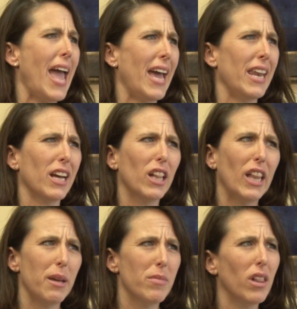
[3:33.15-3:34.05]
And it
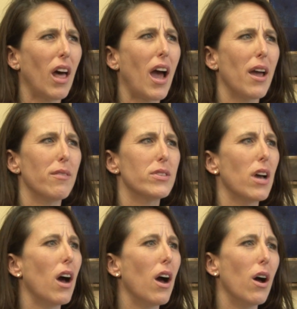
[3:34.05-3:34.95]
claimed the lives
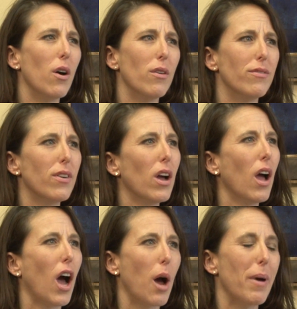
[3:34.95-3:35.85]
of
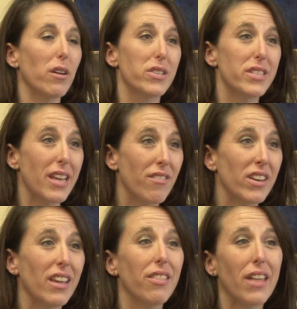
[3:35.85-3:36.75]
about
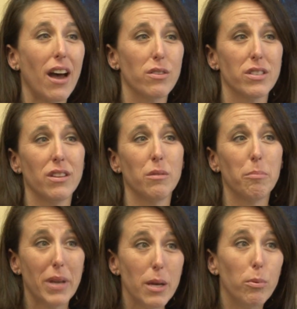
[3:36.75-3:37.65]
70,000
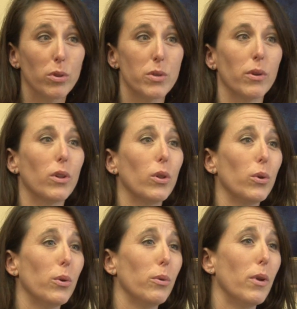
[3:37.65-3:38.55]
people to
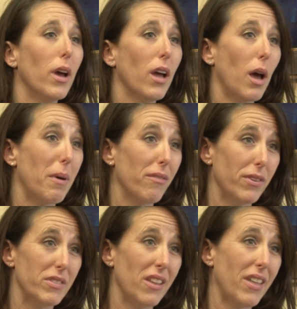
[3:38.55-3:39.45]
include about
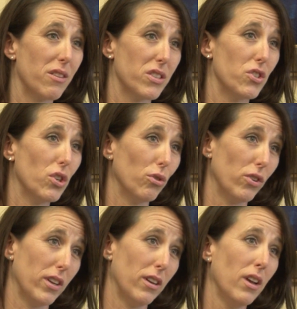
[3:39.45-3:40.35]
15,000
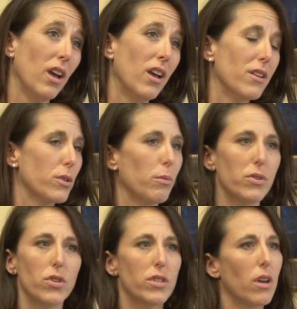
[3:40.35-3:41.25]
children. So it
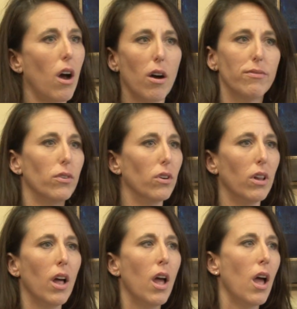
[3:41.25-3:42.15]
was just awful.
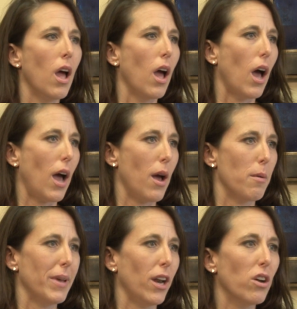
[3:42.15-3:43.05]
Um,
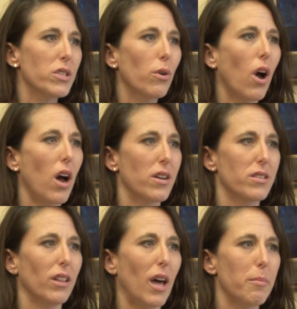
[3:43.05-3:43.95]
it also caused
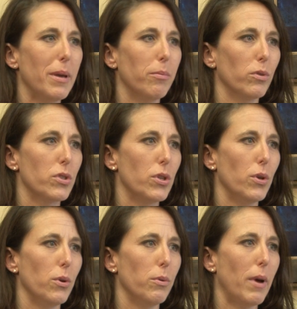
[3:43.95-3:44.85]
a lot of people
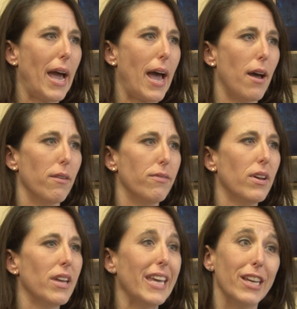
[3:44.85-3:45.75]
to have
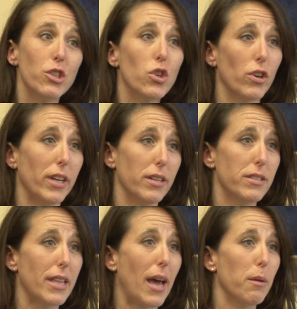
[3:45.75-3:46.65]
injuries
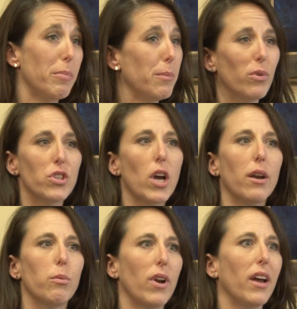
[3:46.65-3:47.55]
that people in
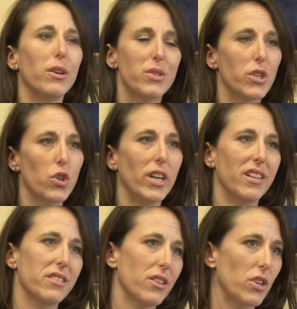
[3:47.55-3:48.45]
China were not used to treating, such